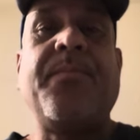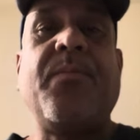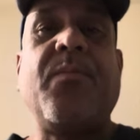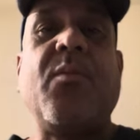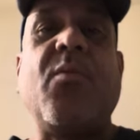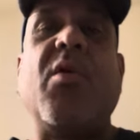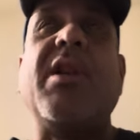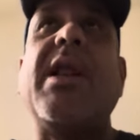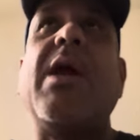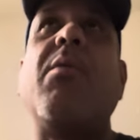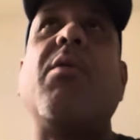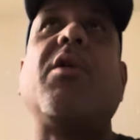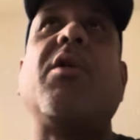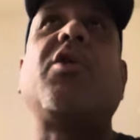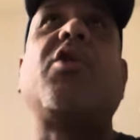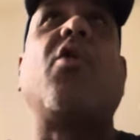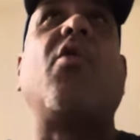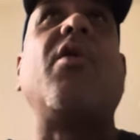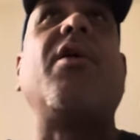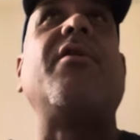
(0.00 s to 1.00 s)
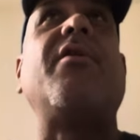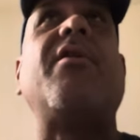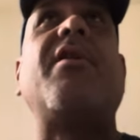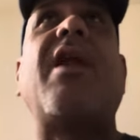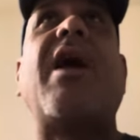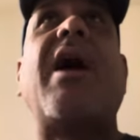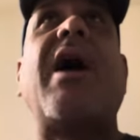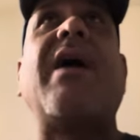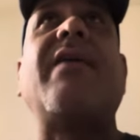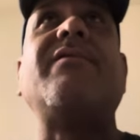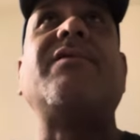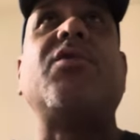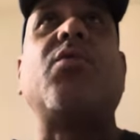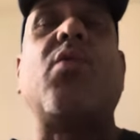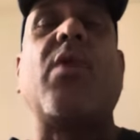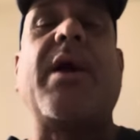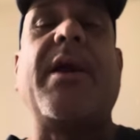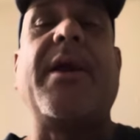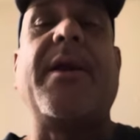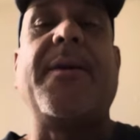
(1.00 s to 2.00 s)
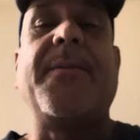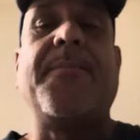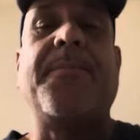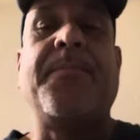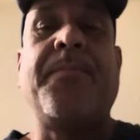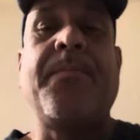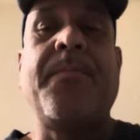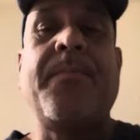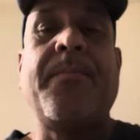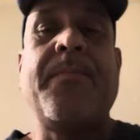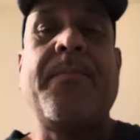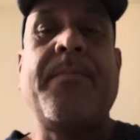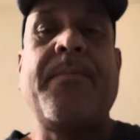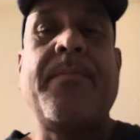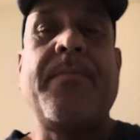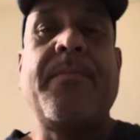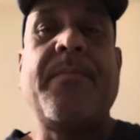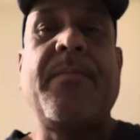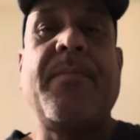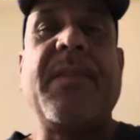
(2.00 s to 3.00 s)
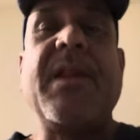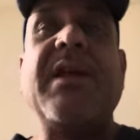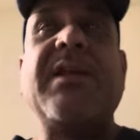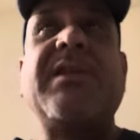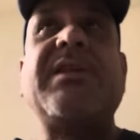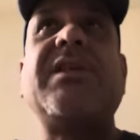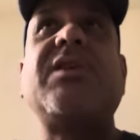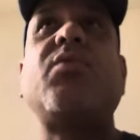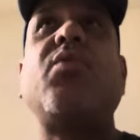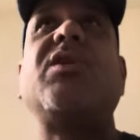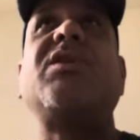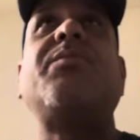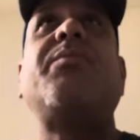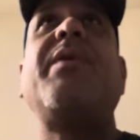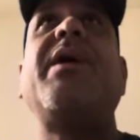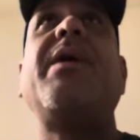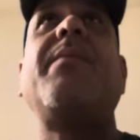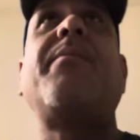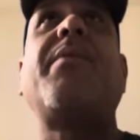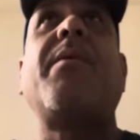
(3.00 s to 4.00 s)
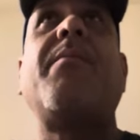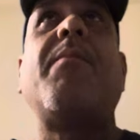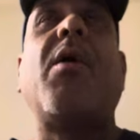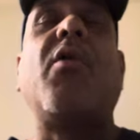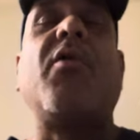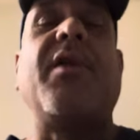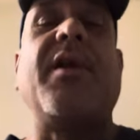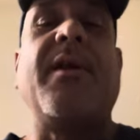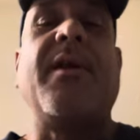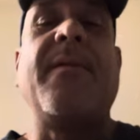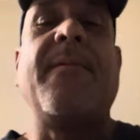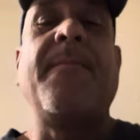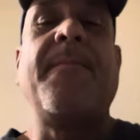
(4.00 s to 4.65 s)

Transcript: when they were throwing their lives away. This is what's being promoted.